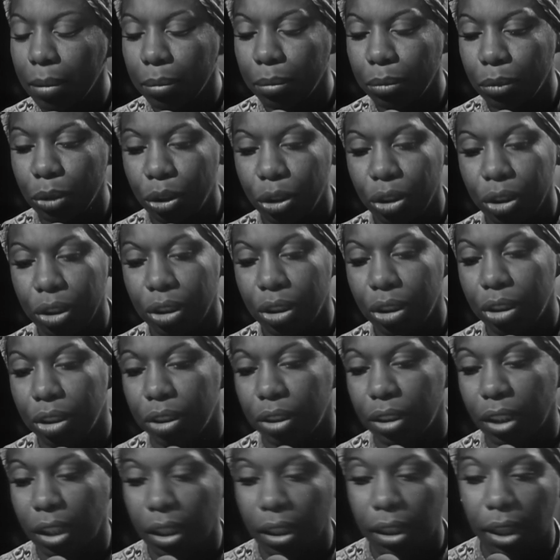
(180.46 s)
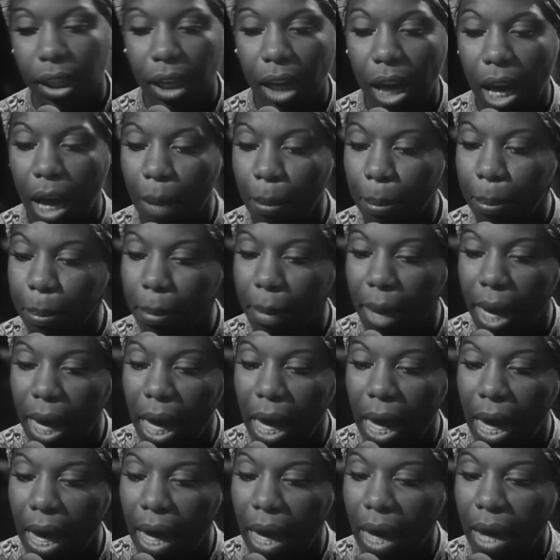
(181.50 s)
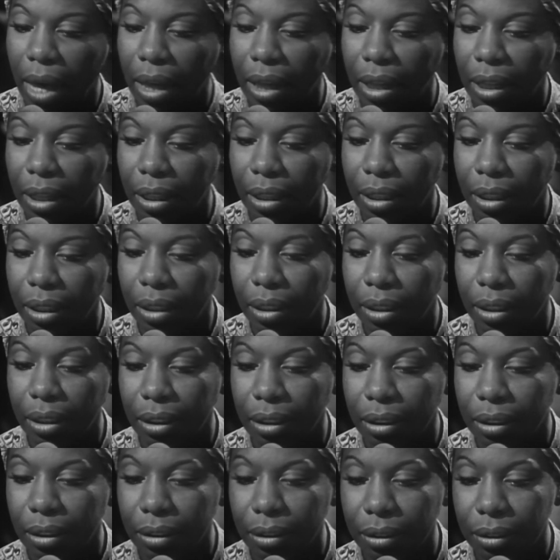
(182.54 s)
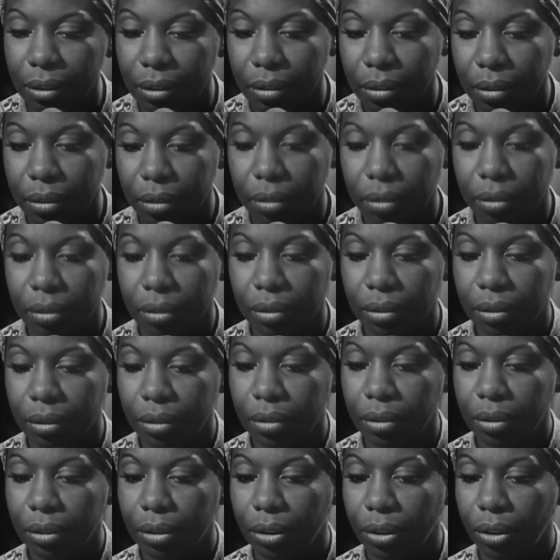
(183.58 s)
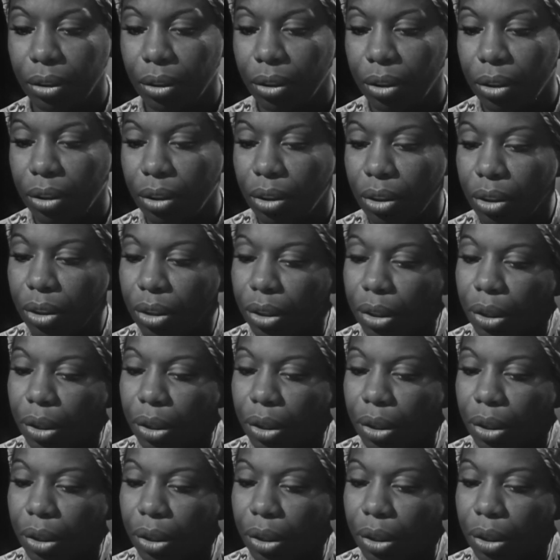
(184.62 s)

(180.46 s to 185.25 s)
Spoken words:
what's the word, ambiguous things. So yeah, that's what I liked as a child.